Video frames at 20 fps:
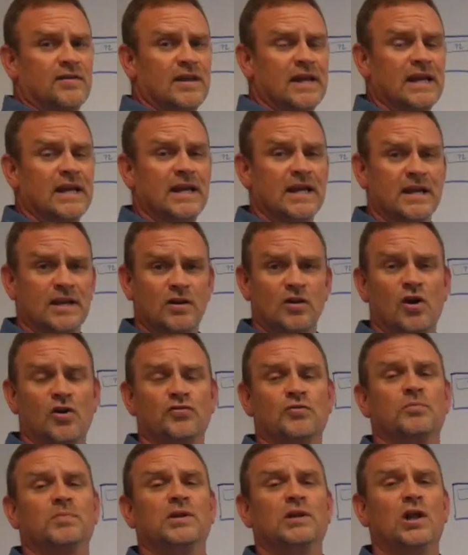thing and
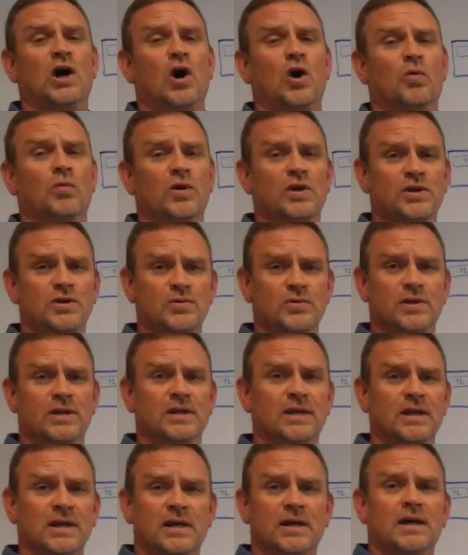also below where you
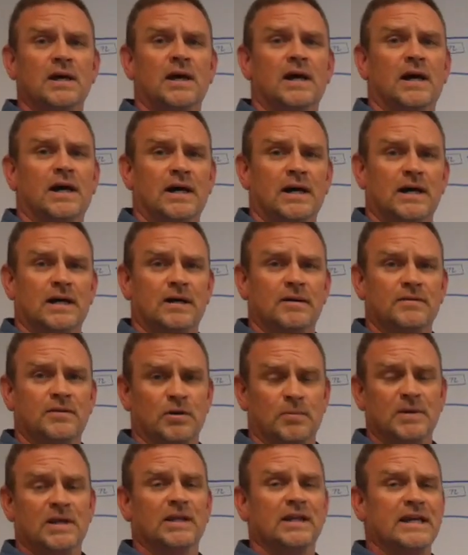can, uh,
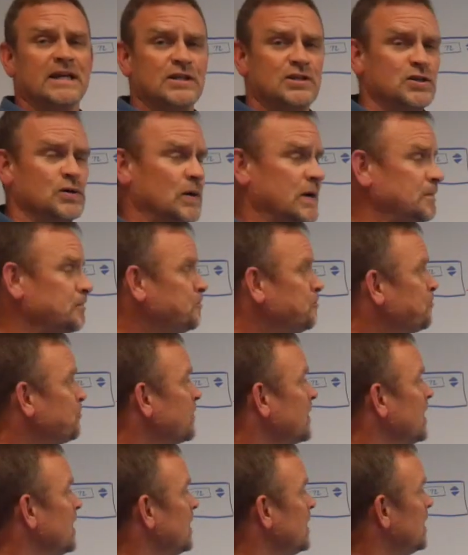there'll be a link to it.
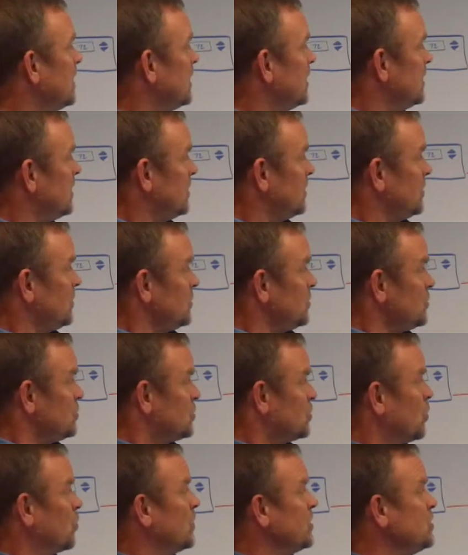
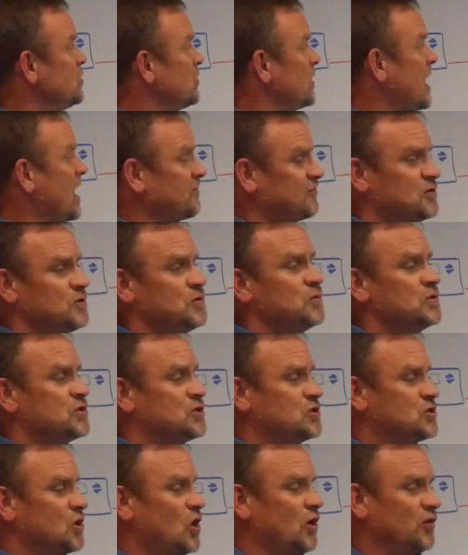So when you, after you
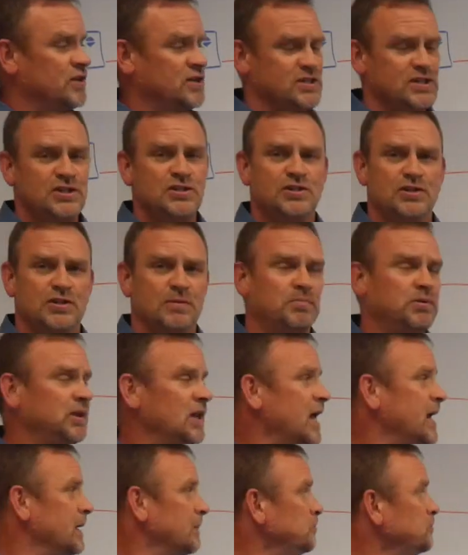install this into the
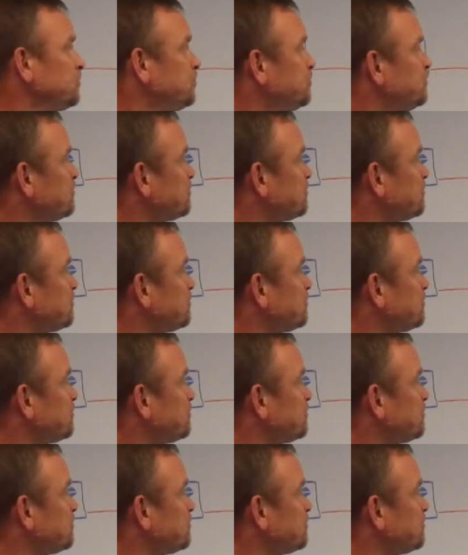plenum,